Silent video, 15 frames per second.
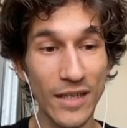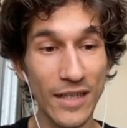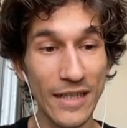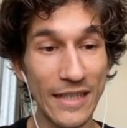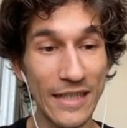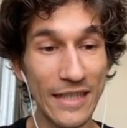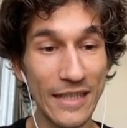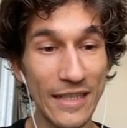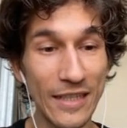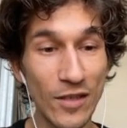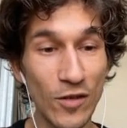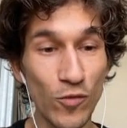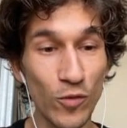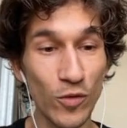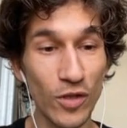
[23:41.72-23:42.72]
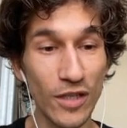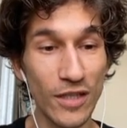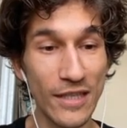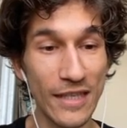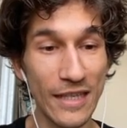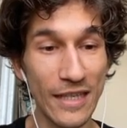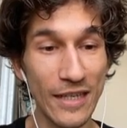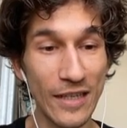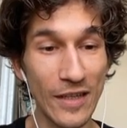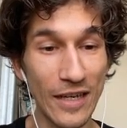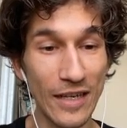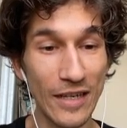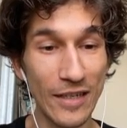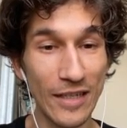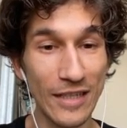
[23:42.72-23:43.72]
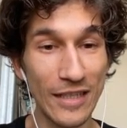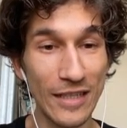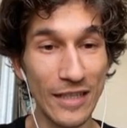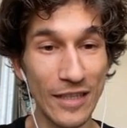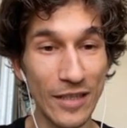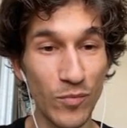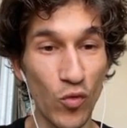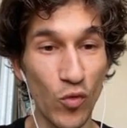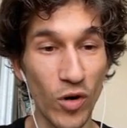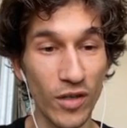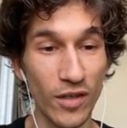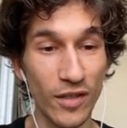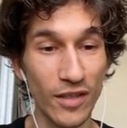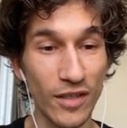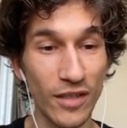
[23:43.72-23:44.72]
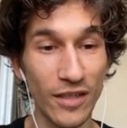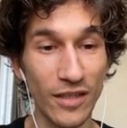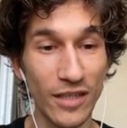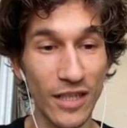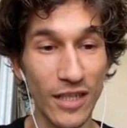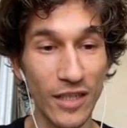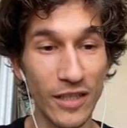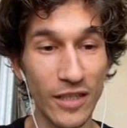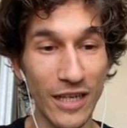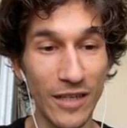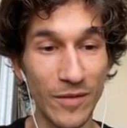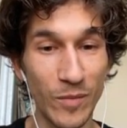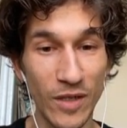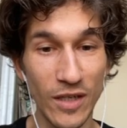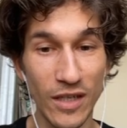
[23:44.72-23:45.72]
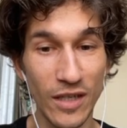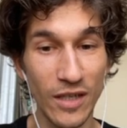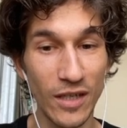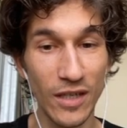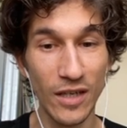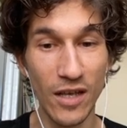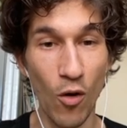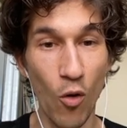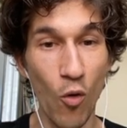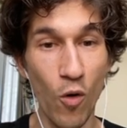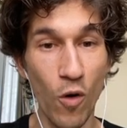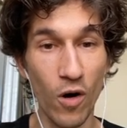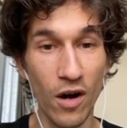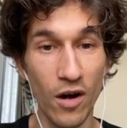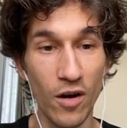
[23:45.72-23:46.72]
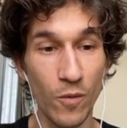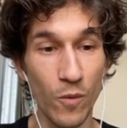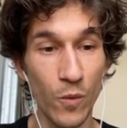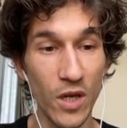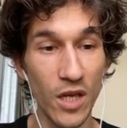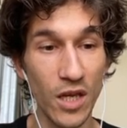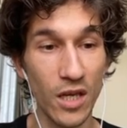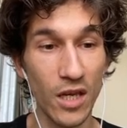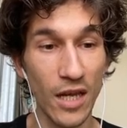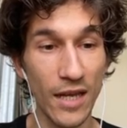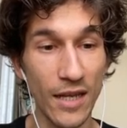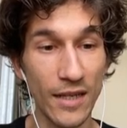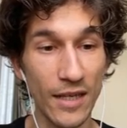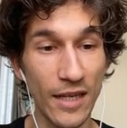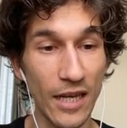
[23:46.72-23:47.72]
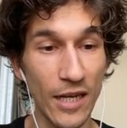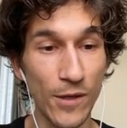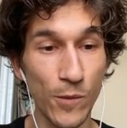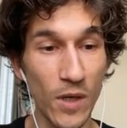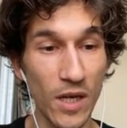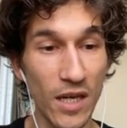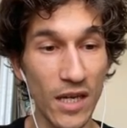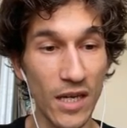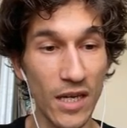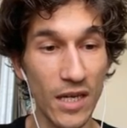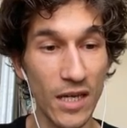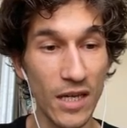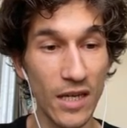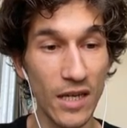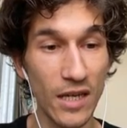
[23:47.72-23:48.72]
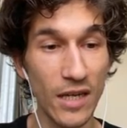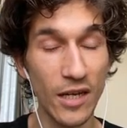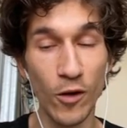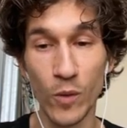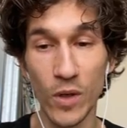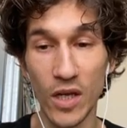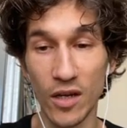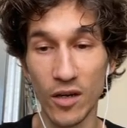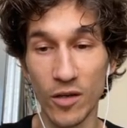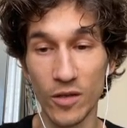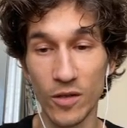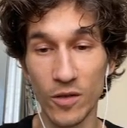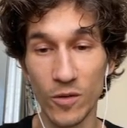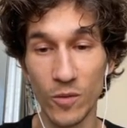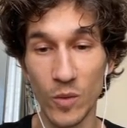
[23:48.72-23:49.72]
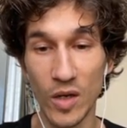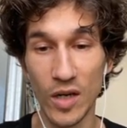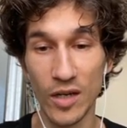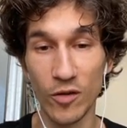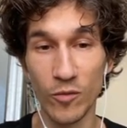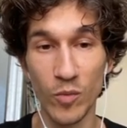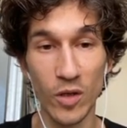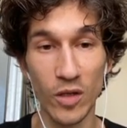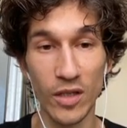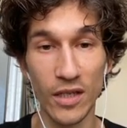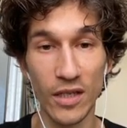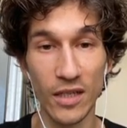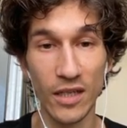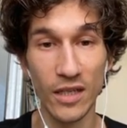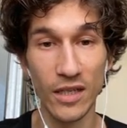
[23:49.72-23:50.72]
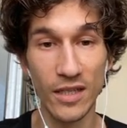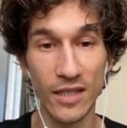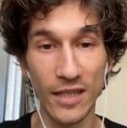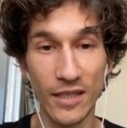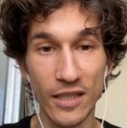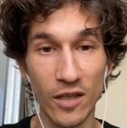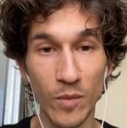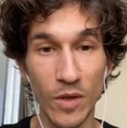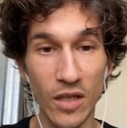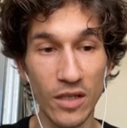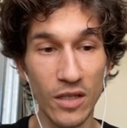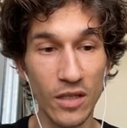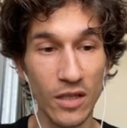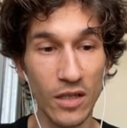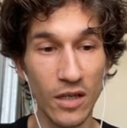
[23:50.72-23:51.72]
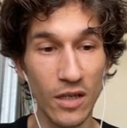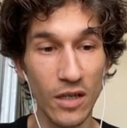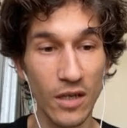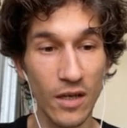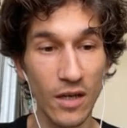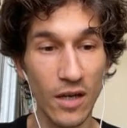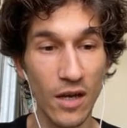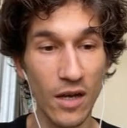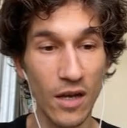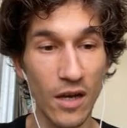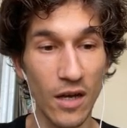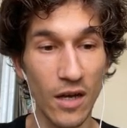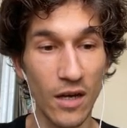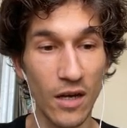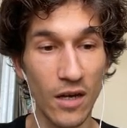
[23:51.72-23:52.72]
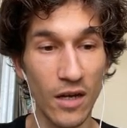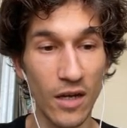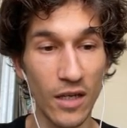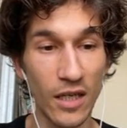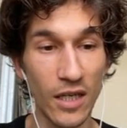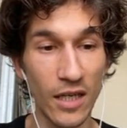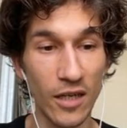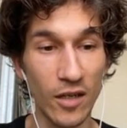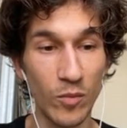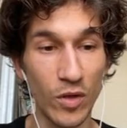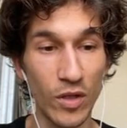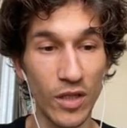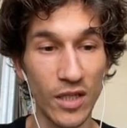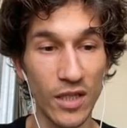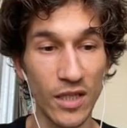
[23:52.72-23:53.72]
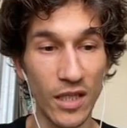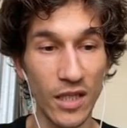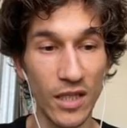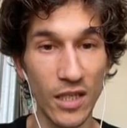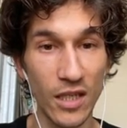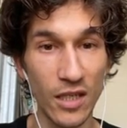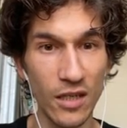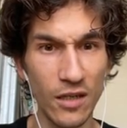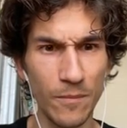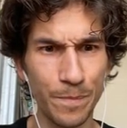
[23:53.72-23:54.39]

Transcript: didn't use the thing like the port uh, a uh, single time. Or we can... Can we... No, we cannot. We cannot build a settlement. Uh, I cannot build a city.